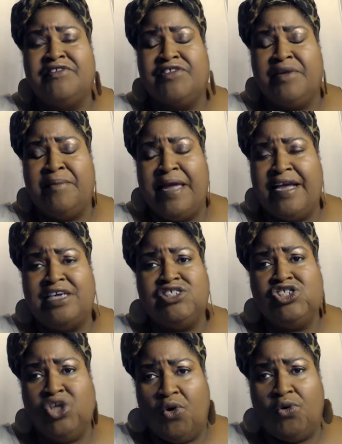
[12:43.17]
make a
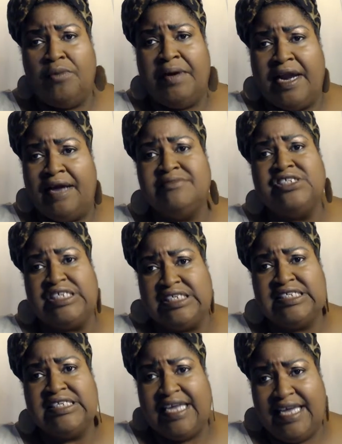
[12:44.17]
joke, but I'm just
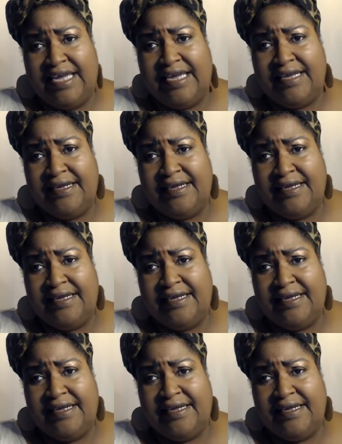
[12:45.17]
saying